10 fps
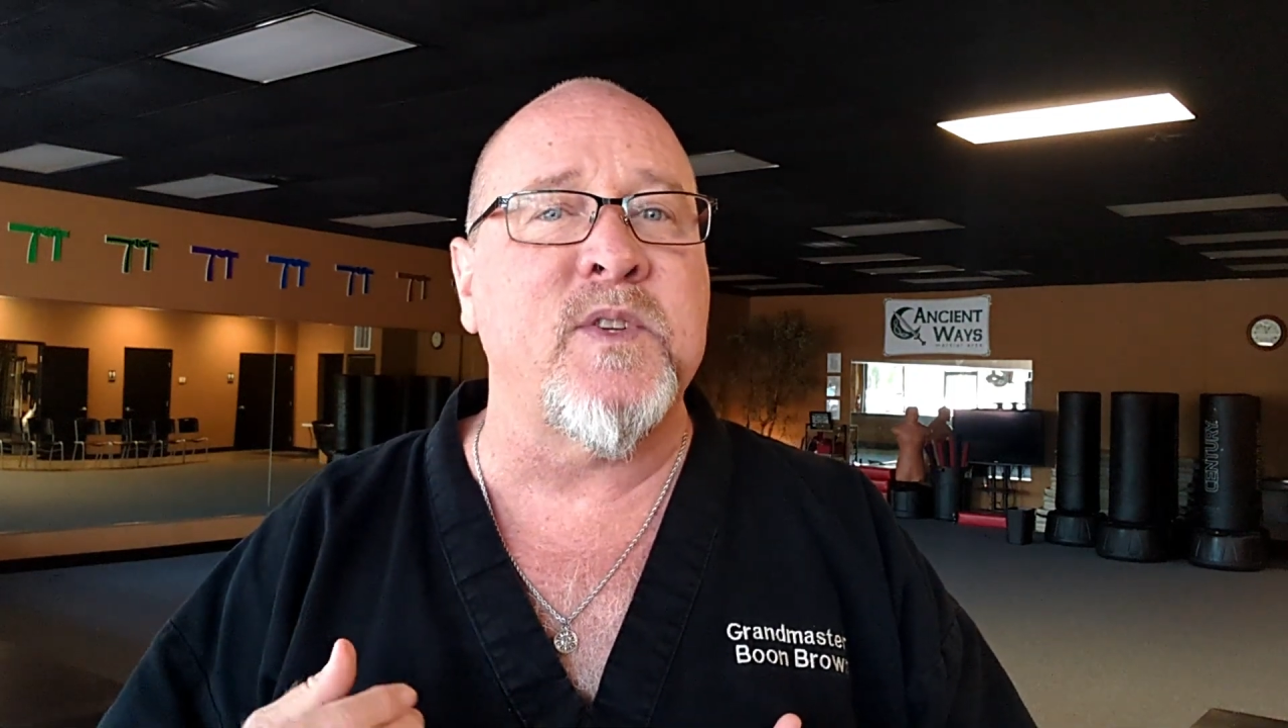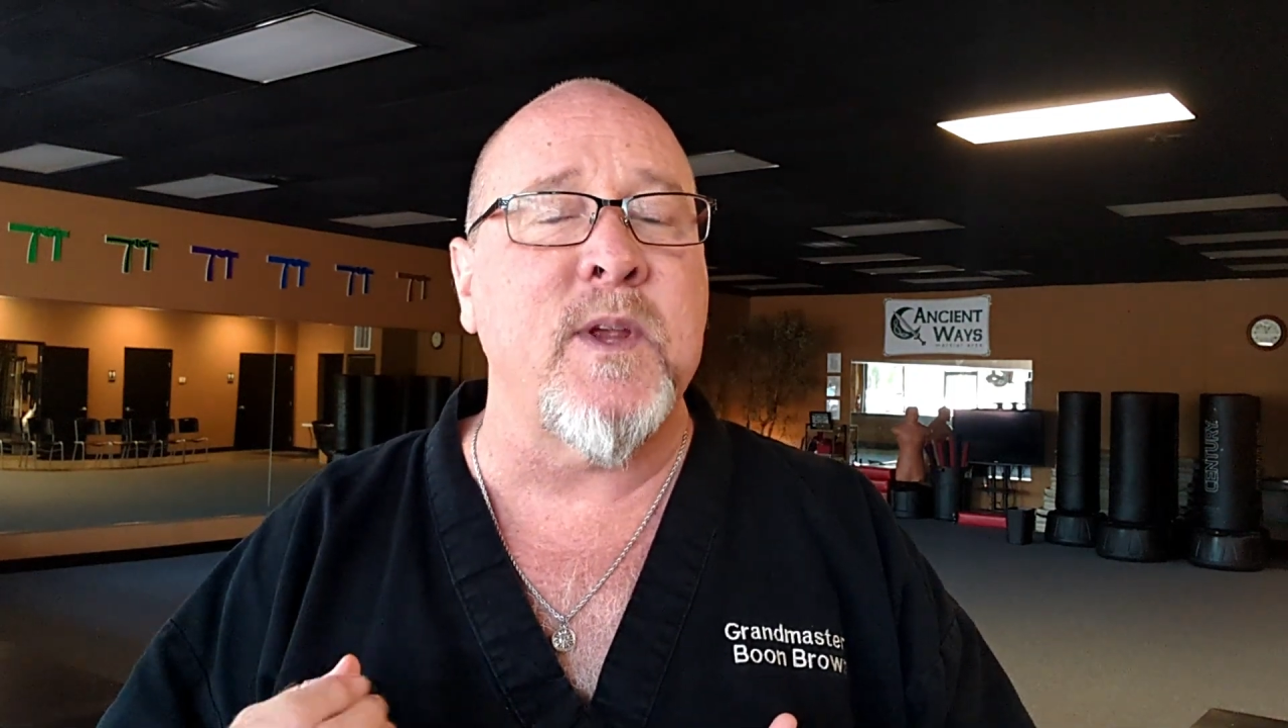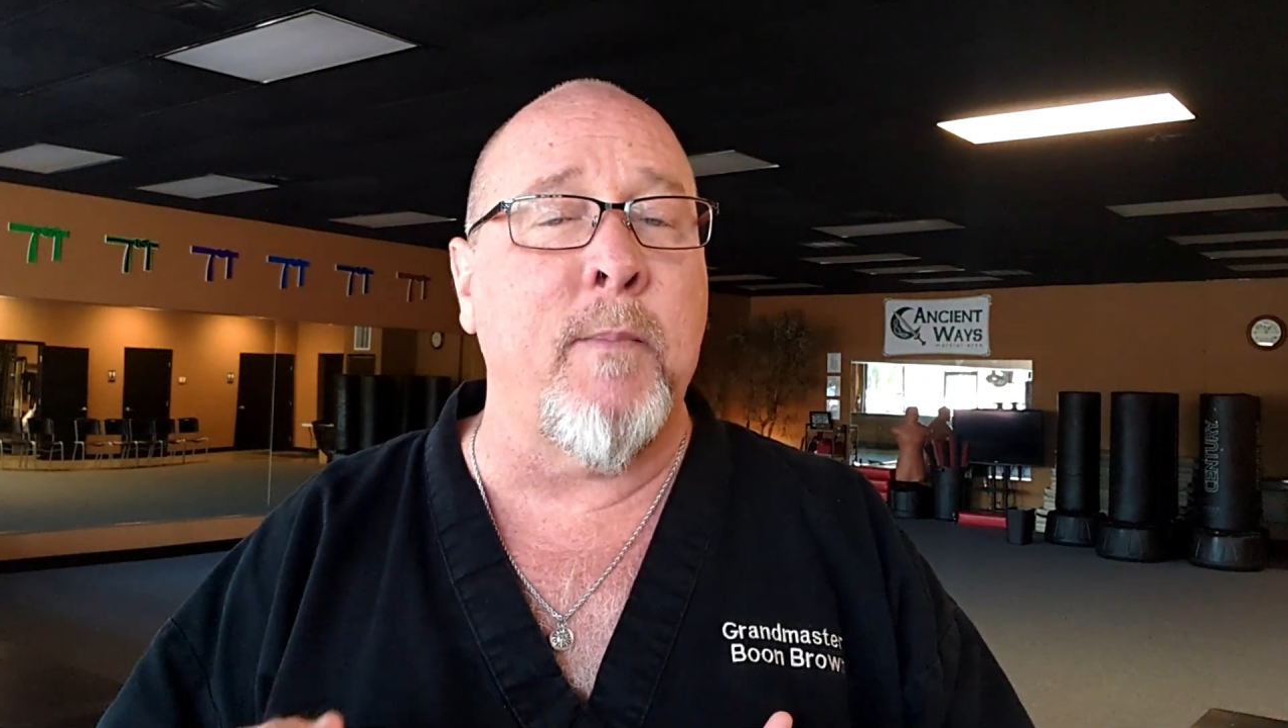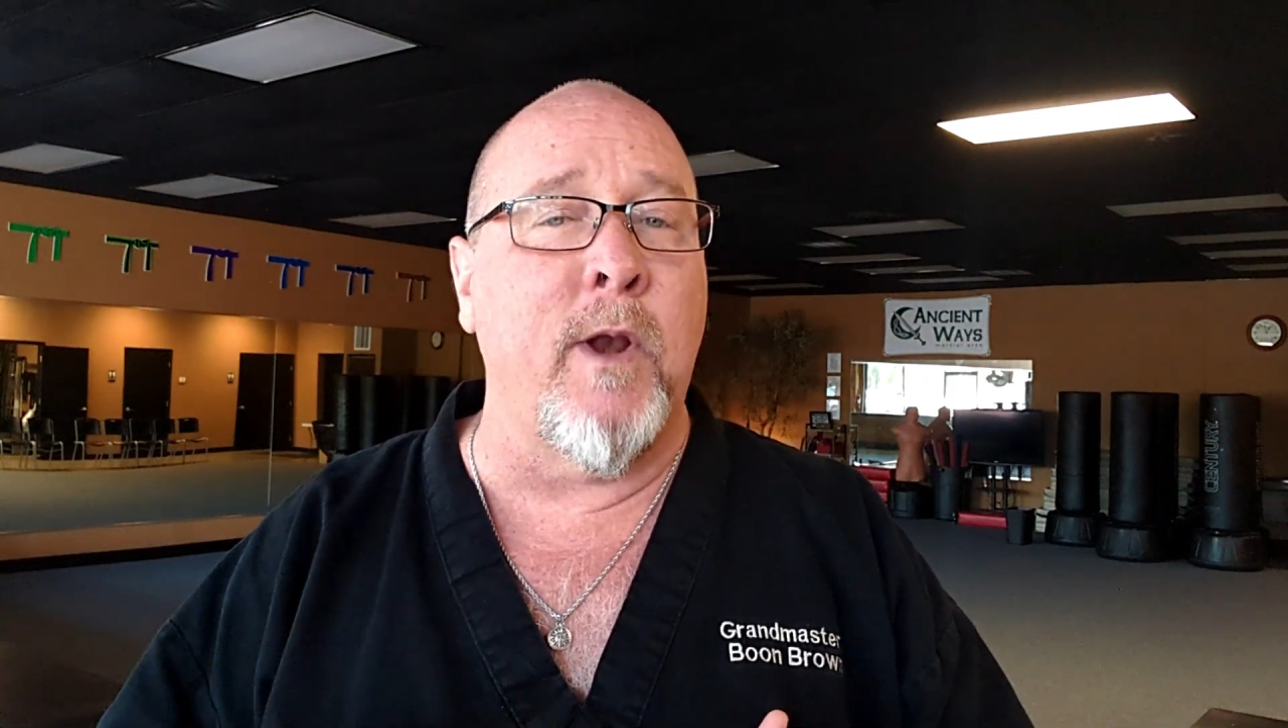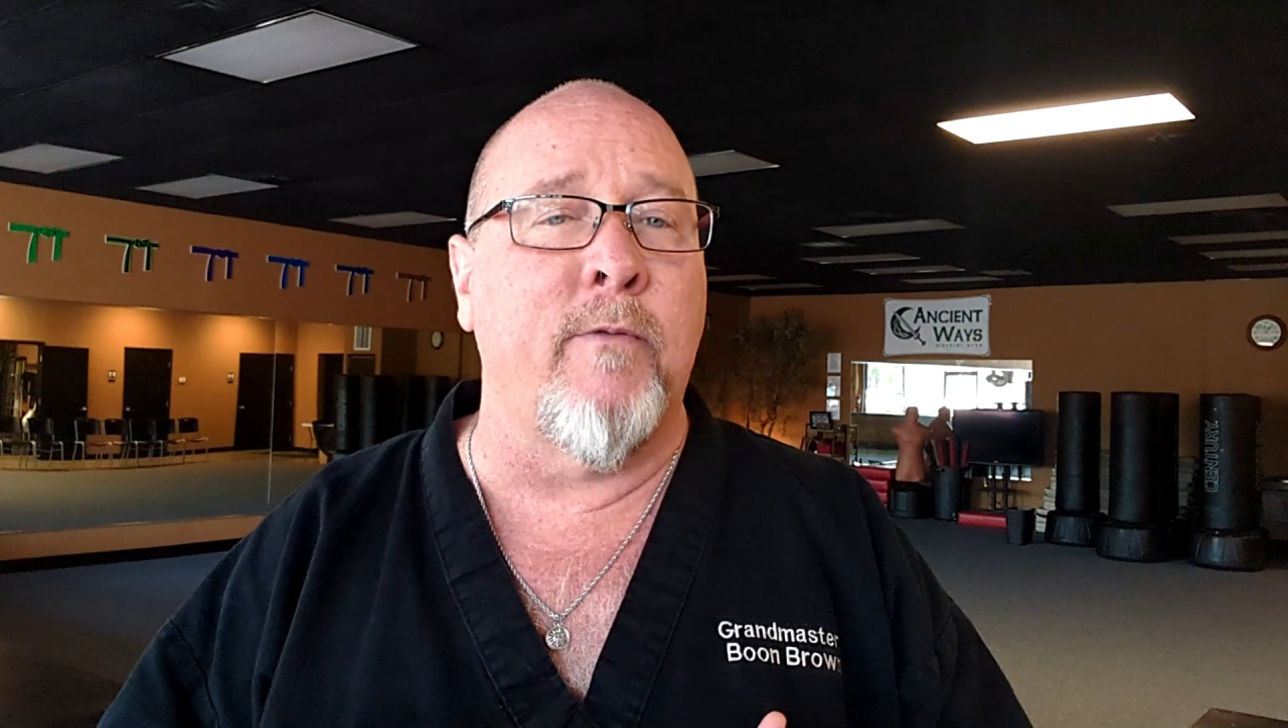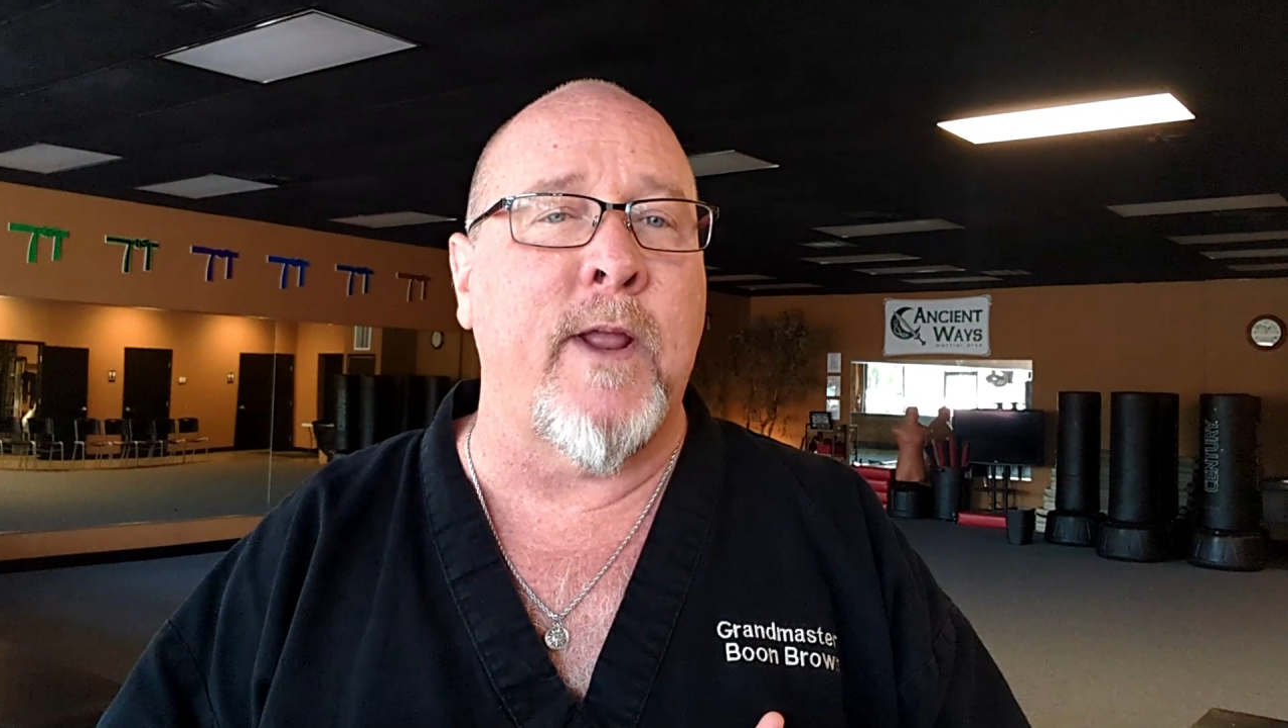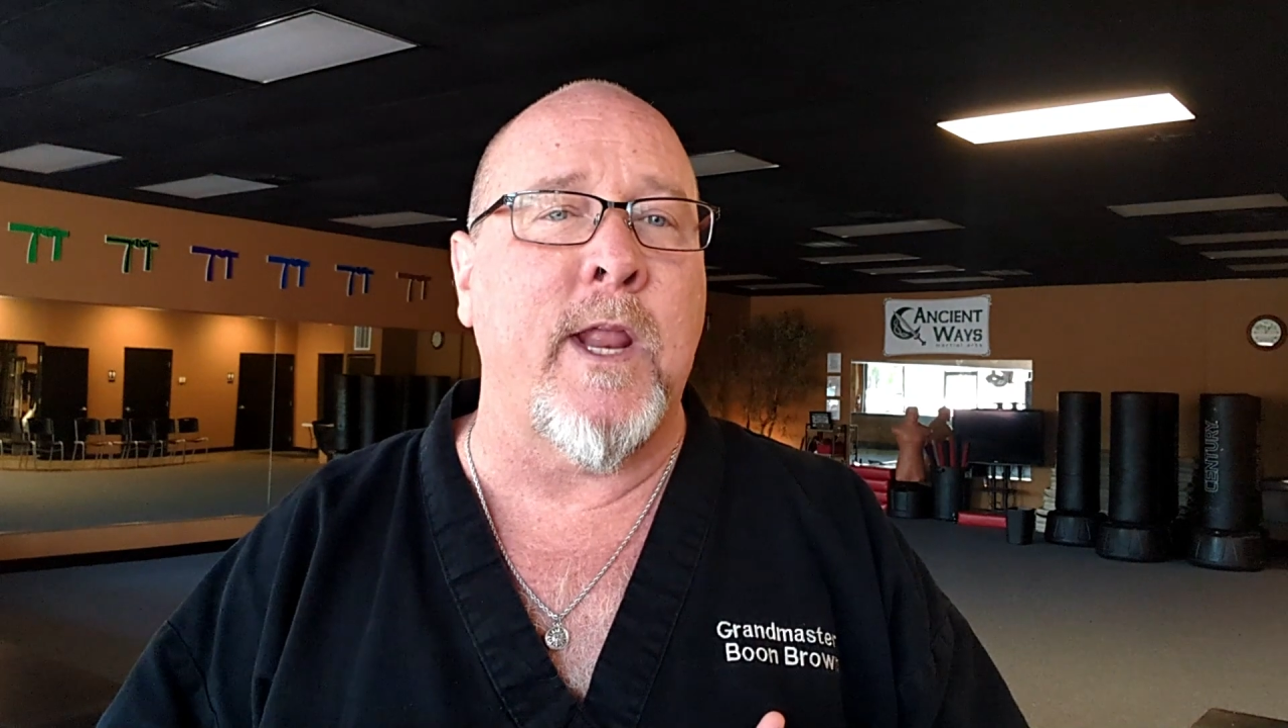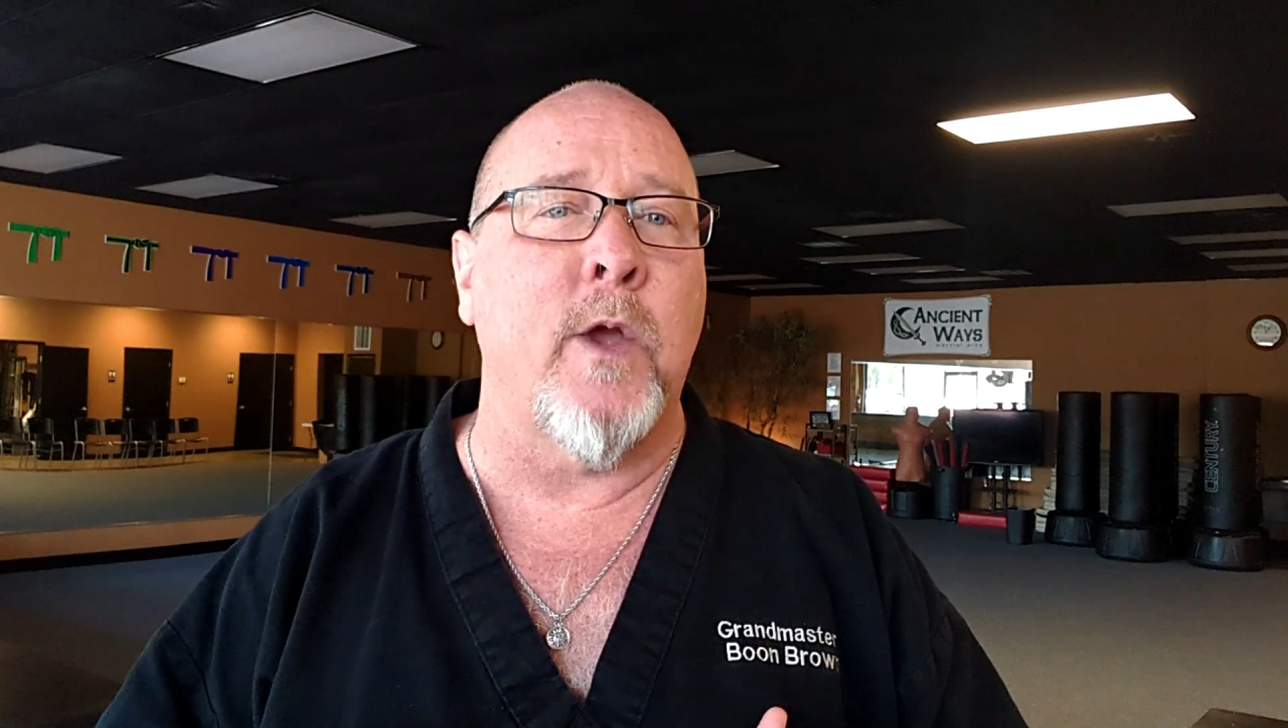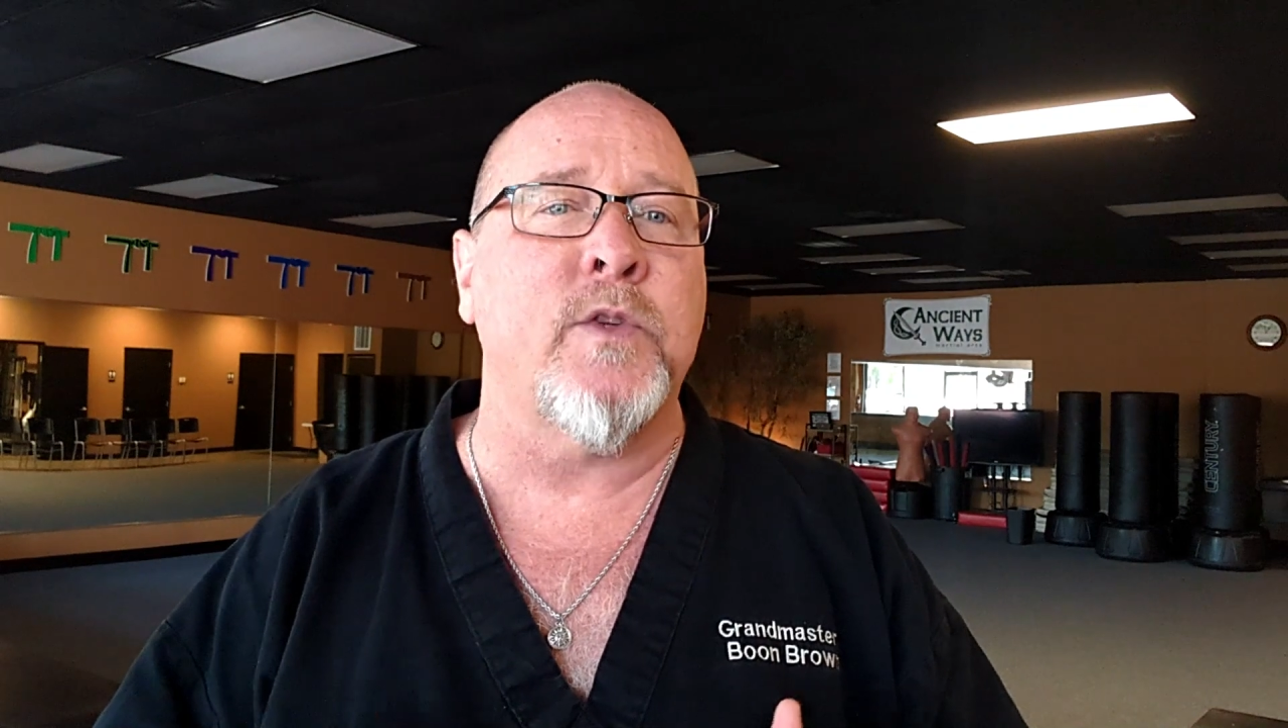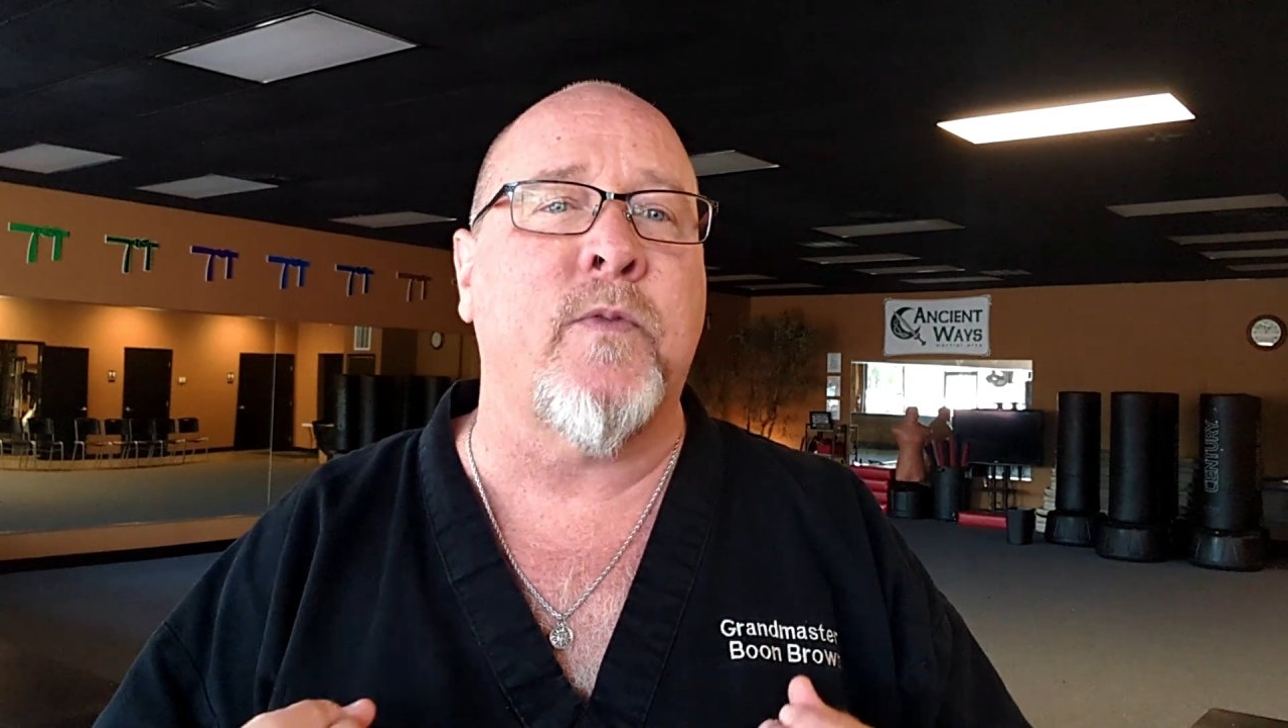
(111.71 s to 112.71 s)
similar
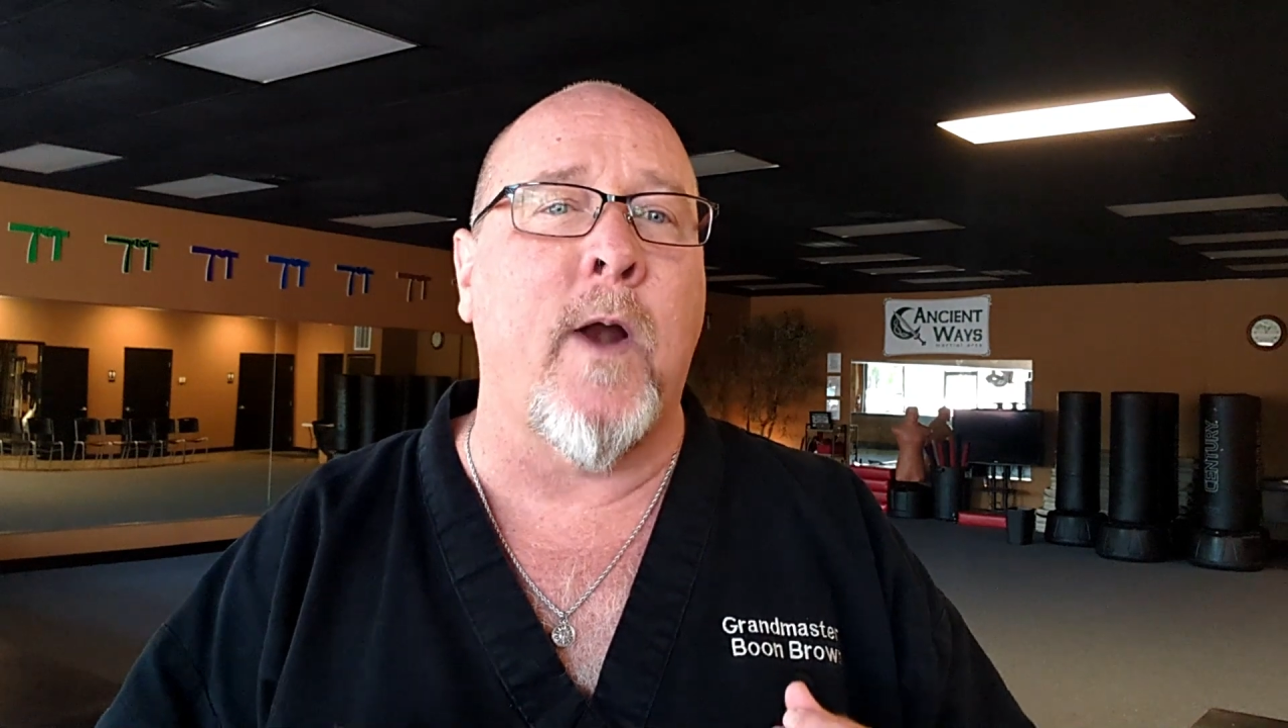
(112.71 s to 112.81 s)
videos